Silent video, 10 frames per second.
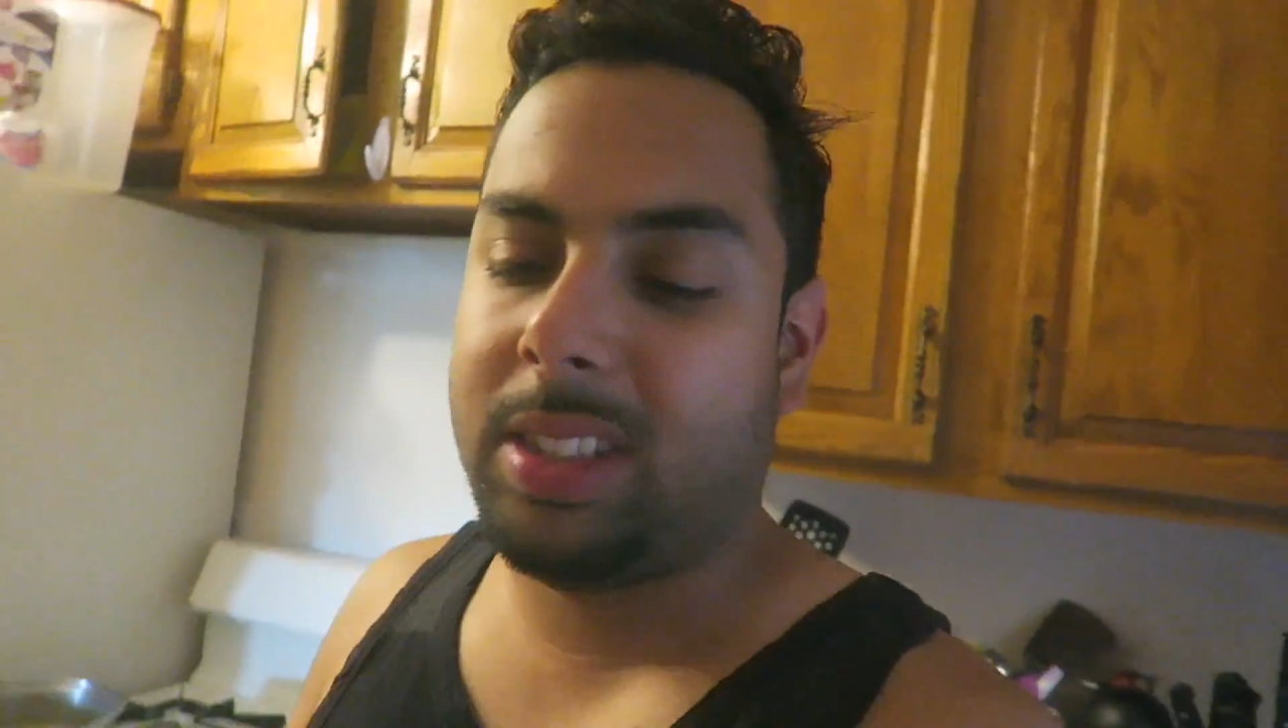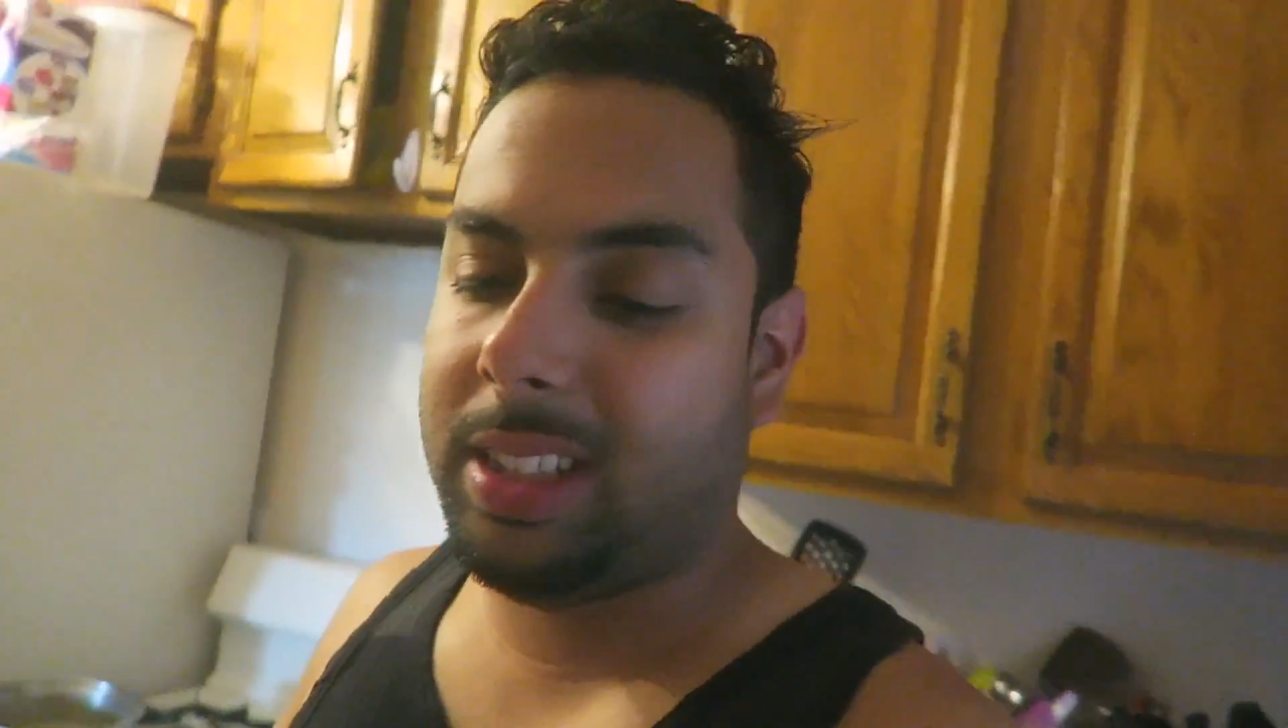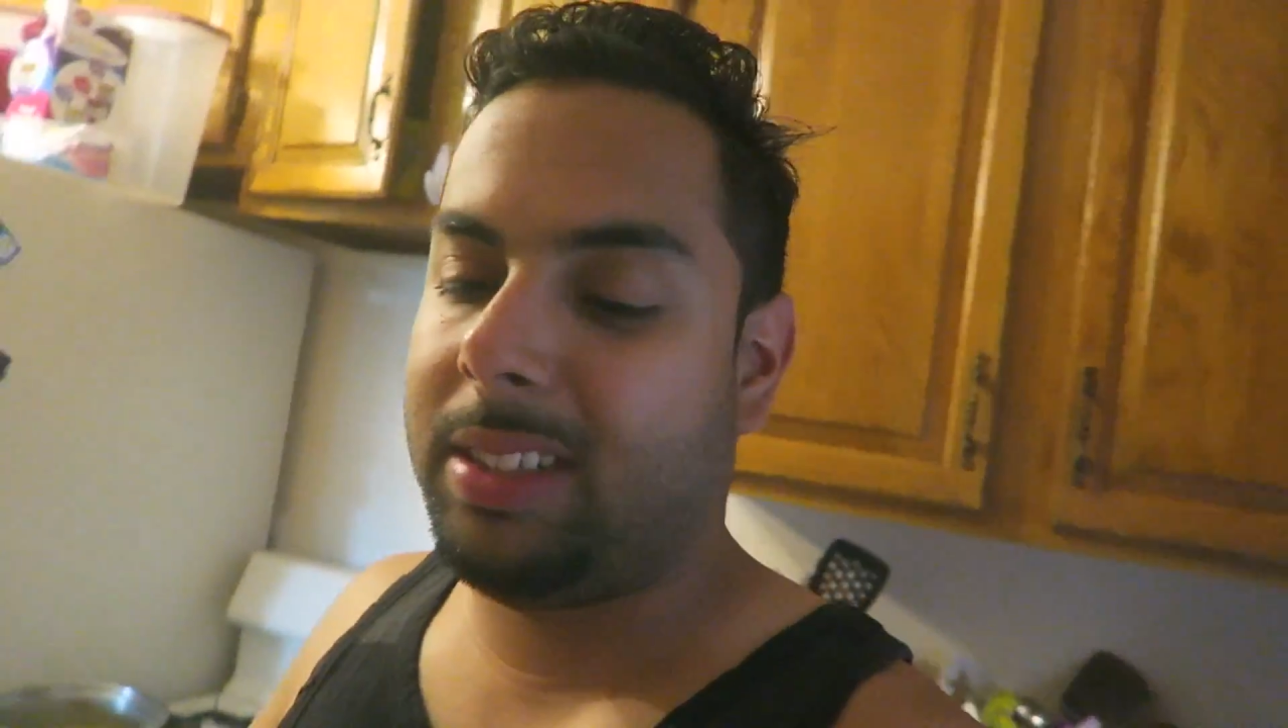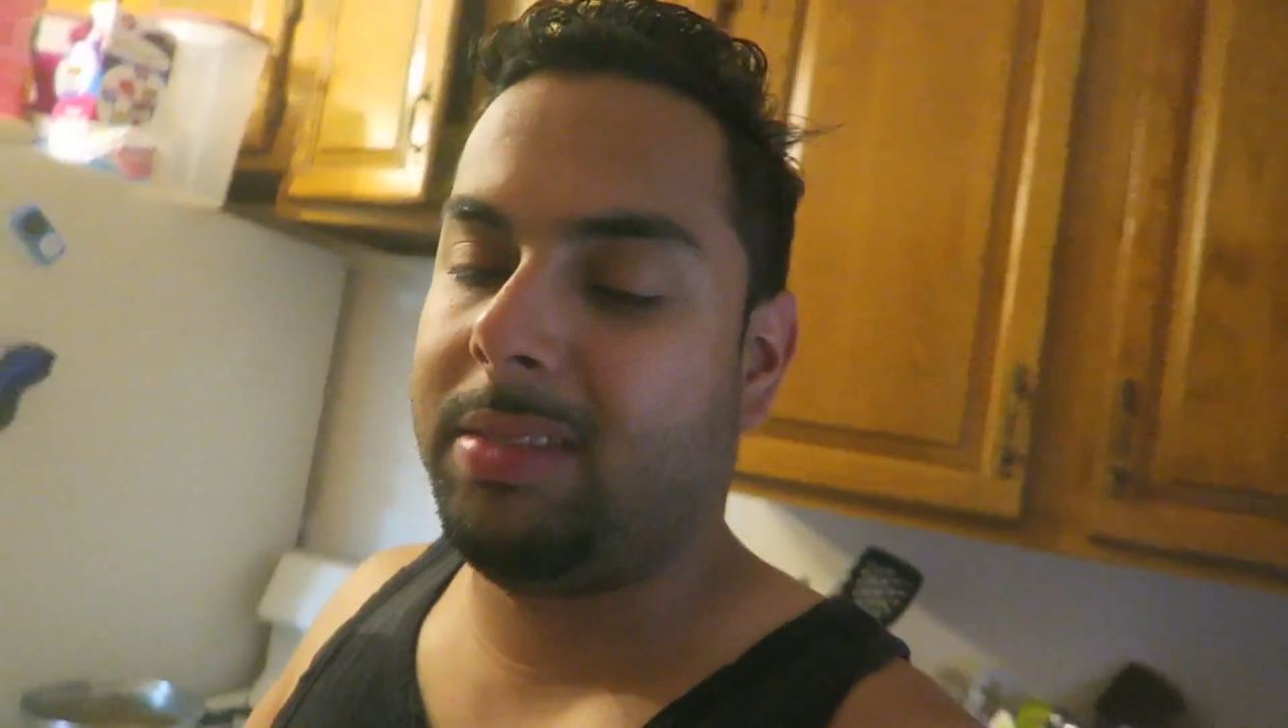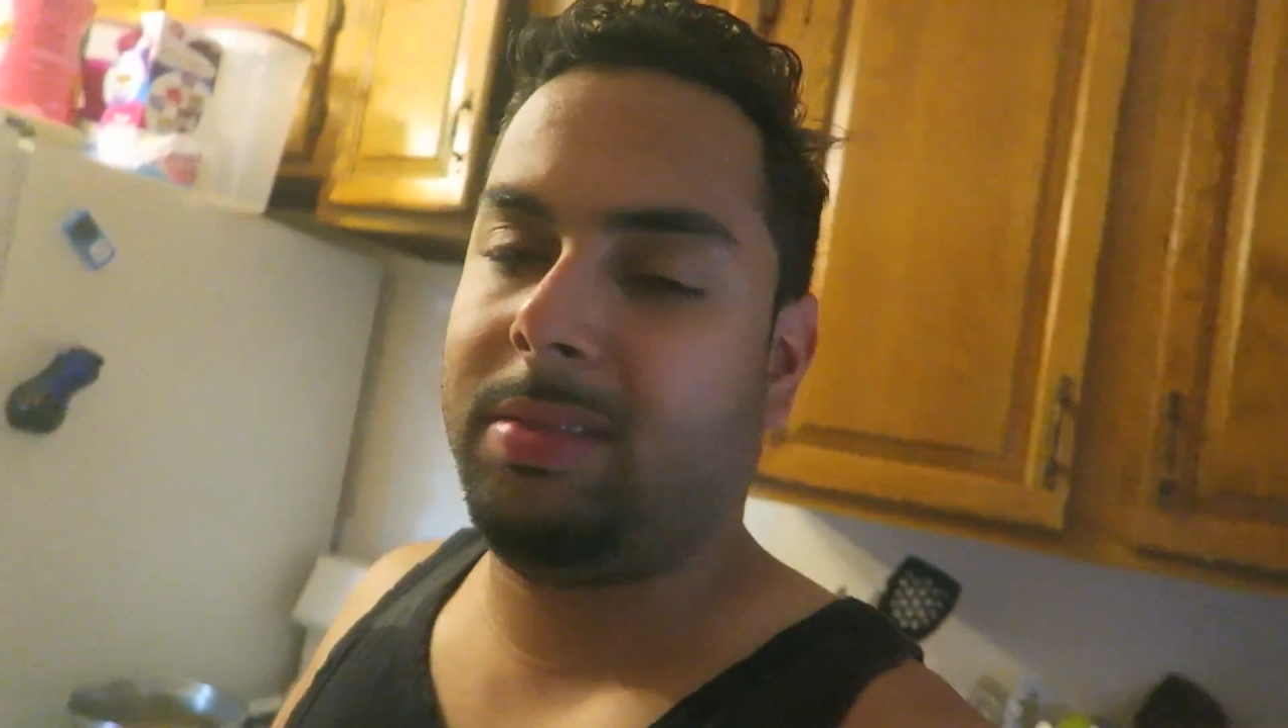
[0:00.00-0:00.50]
and
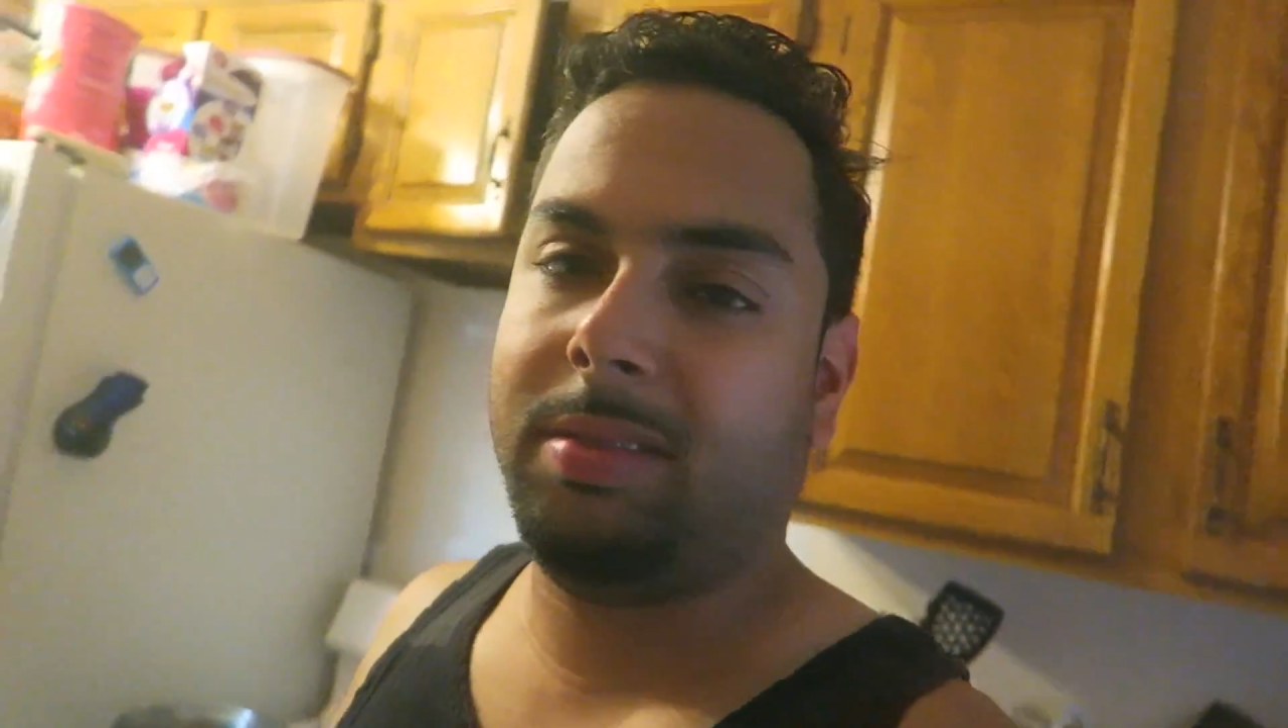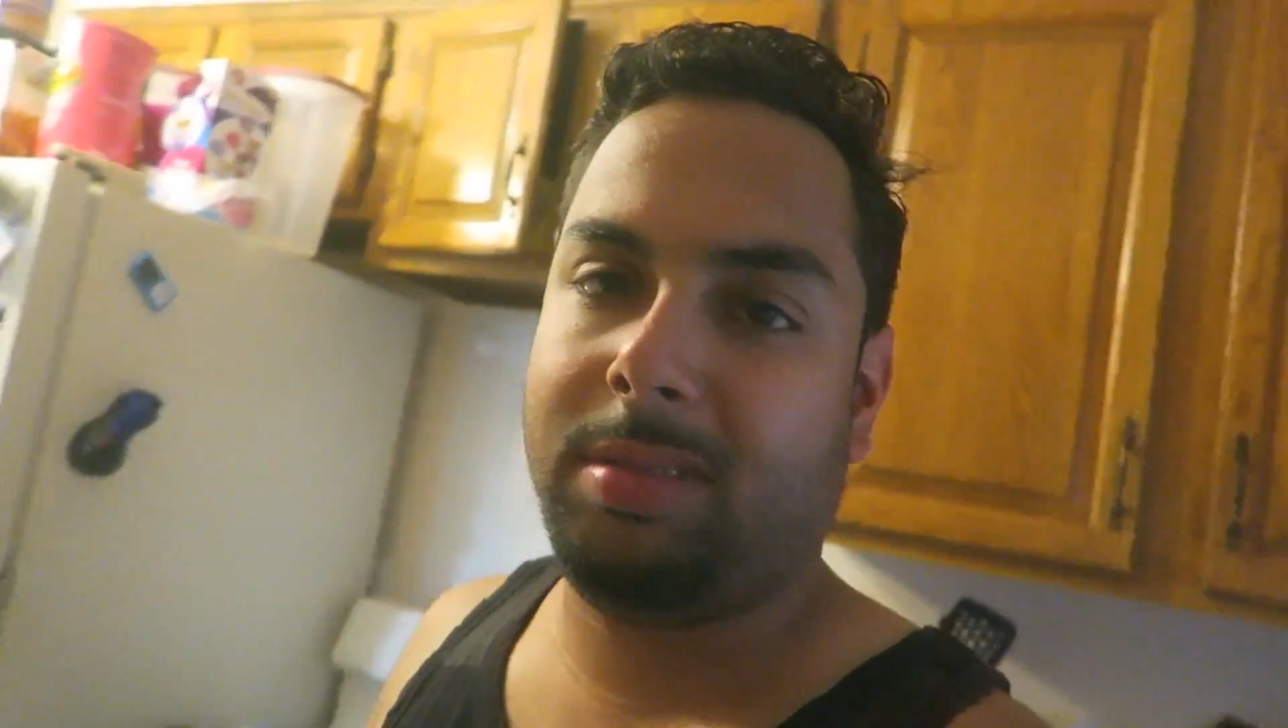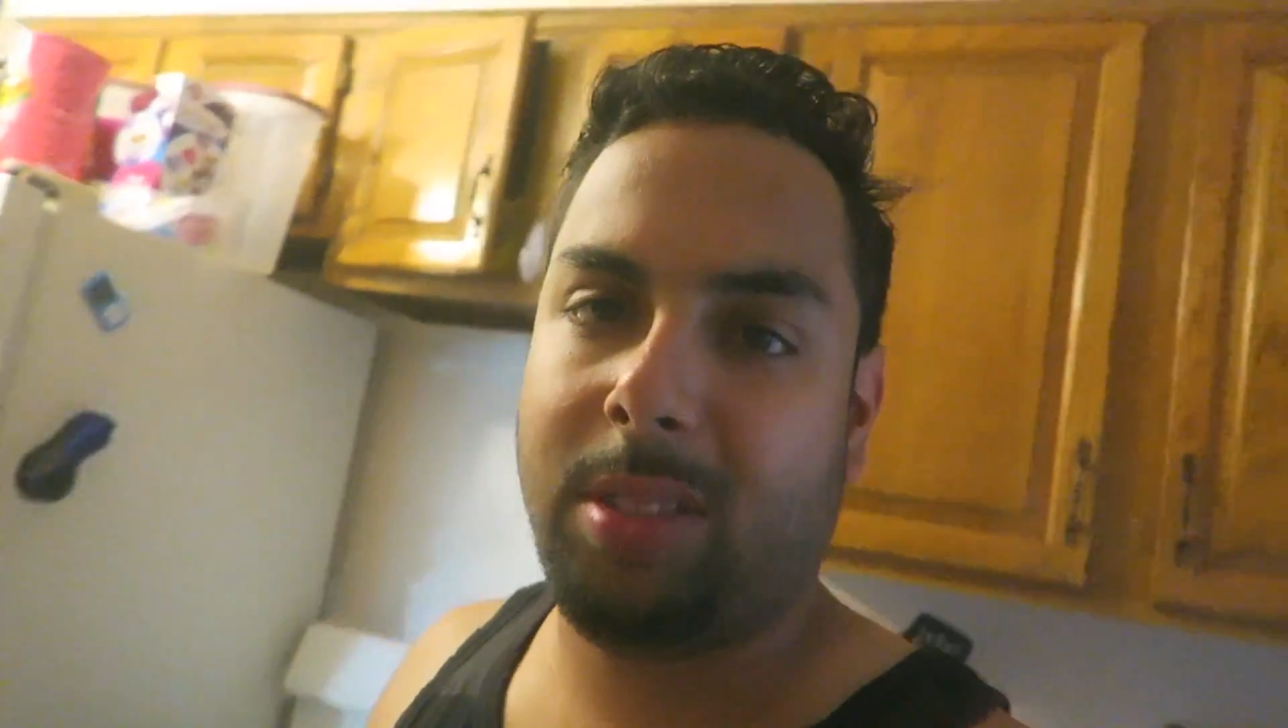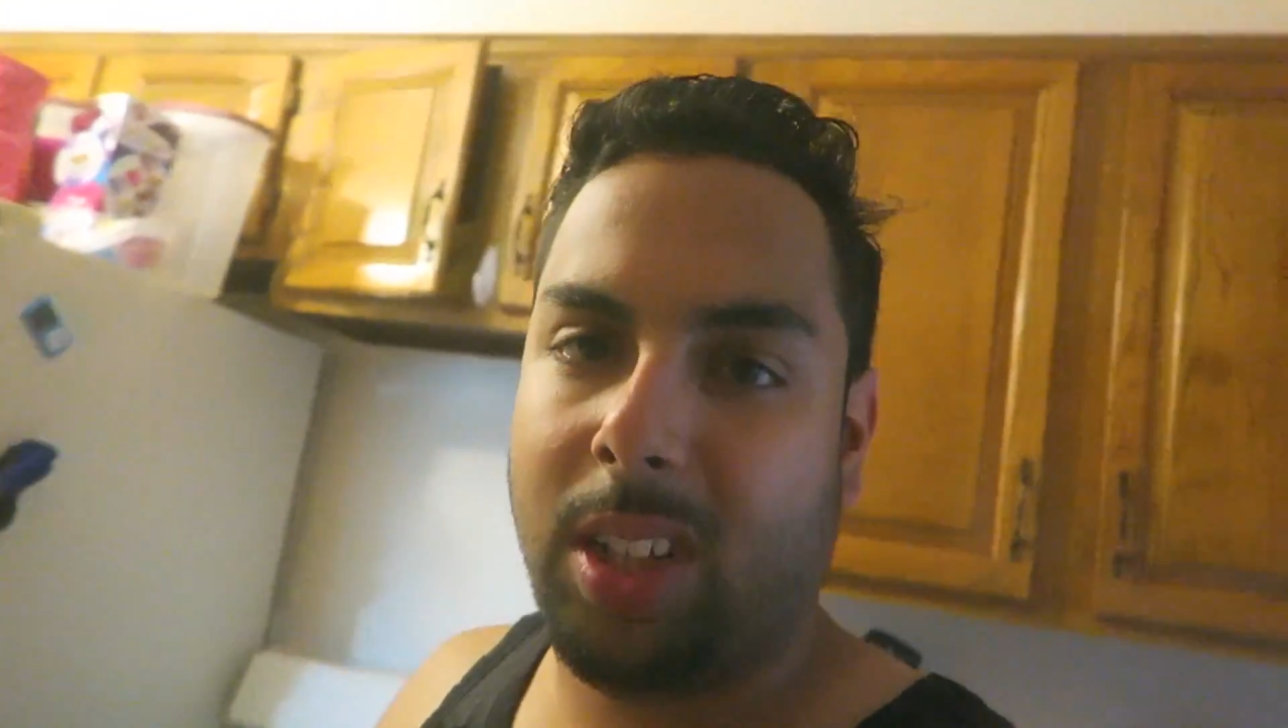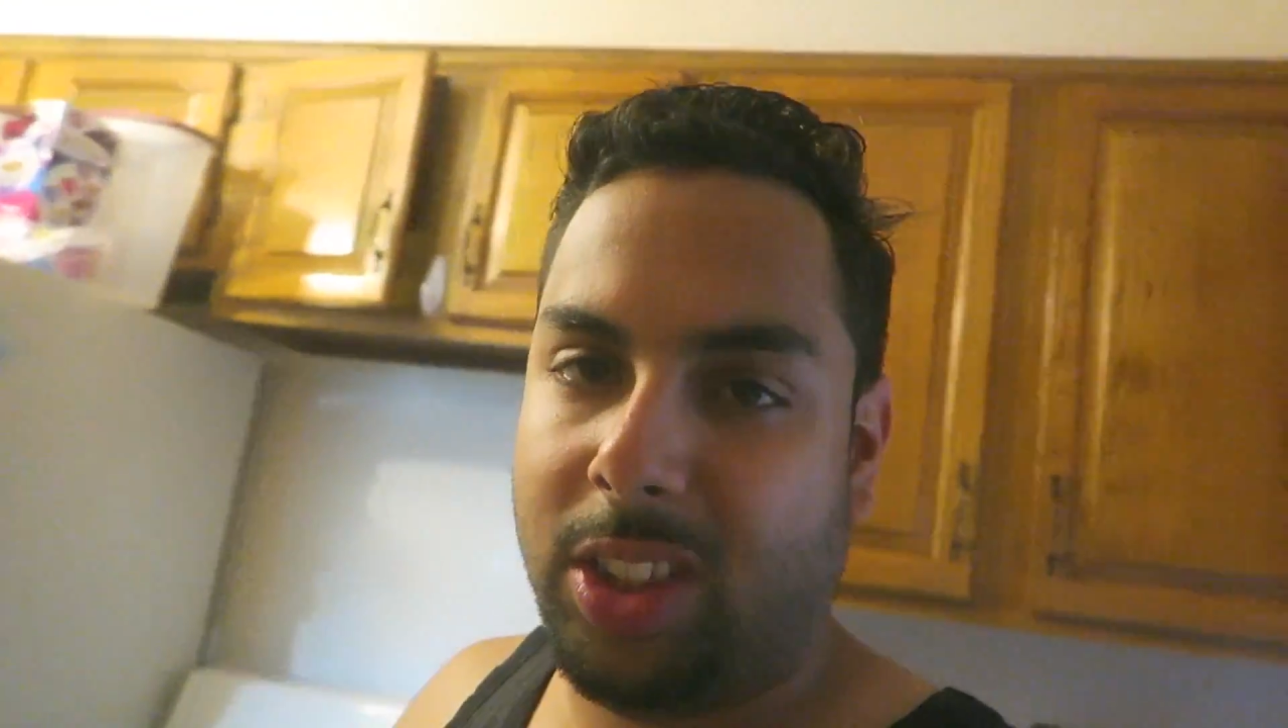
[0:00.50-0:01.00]
then
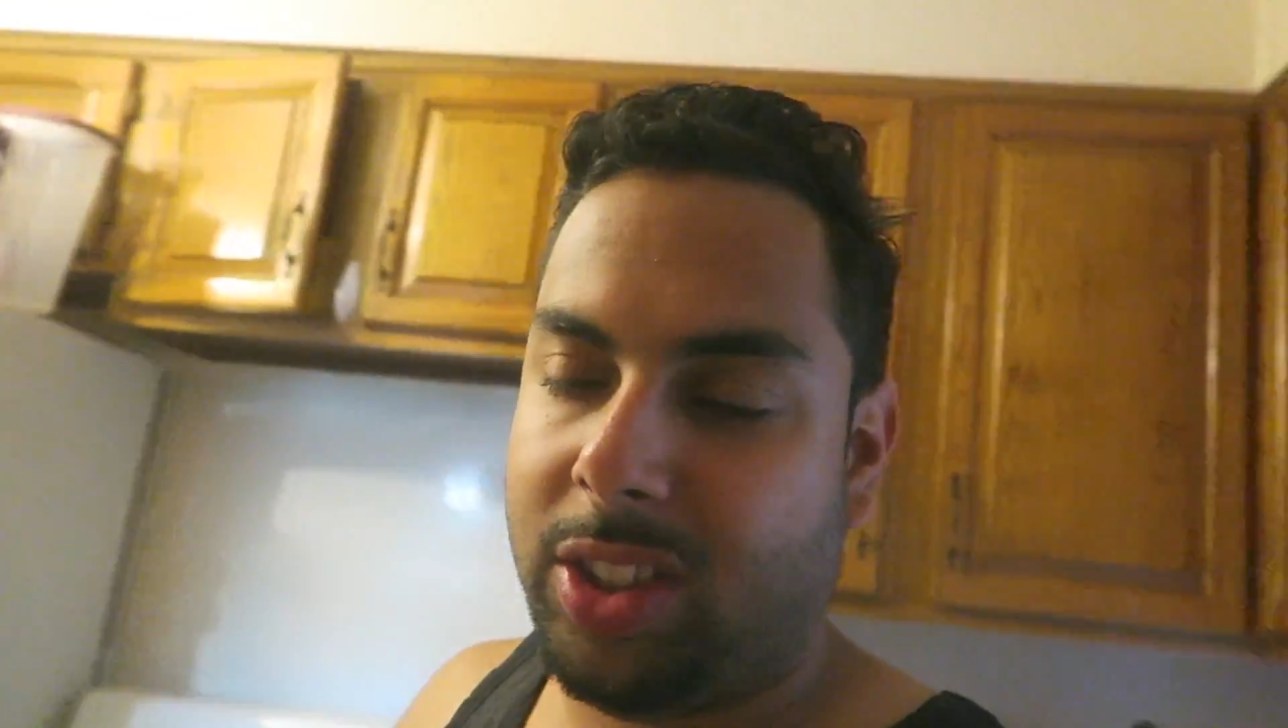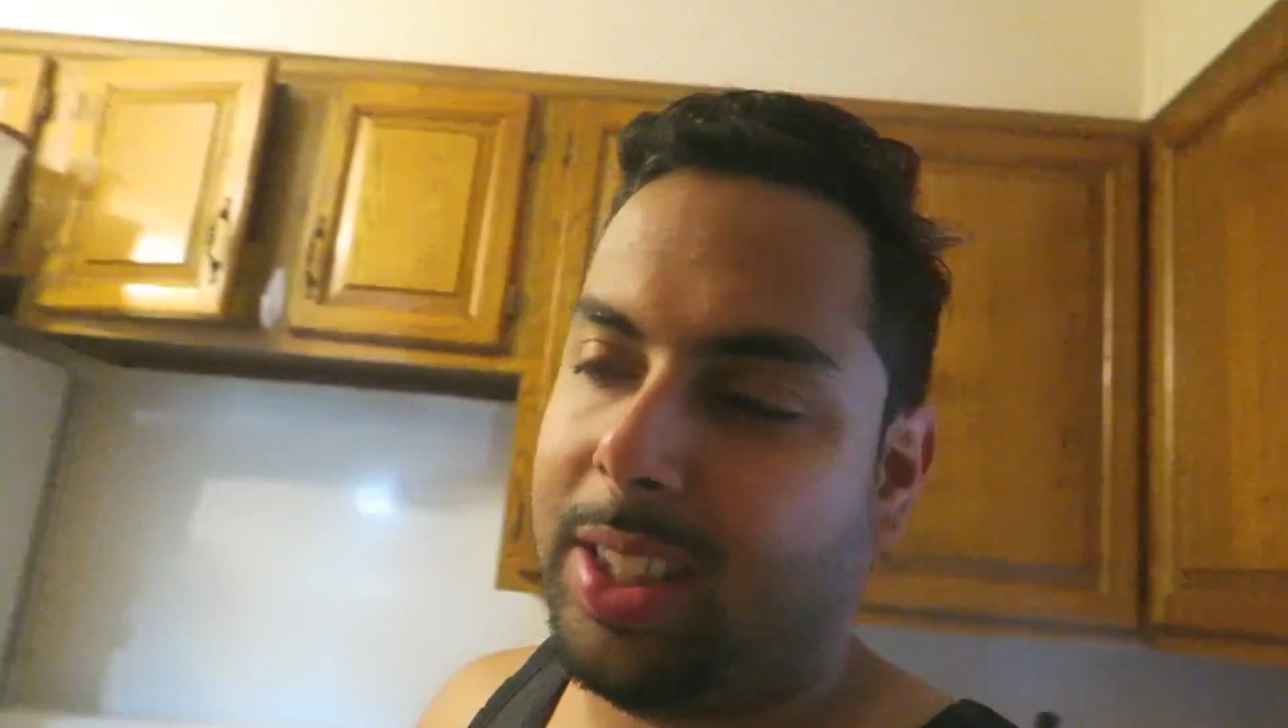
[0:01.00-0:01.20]
grilling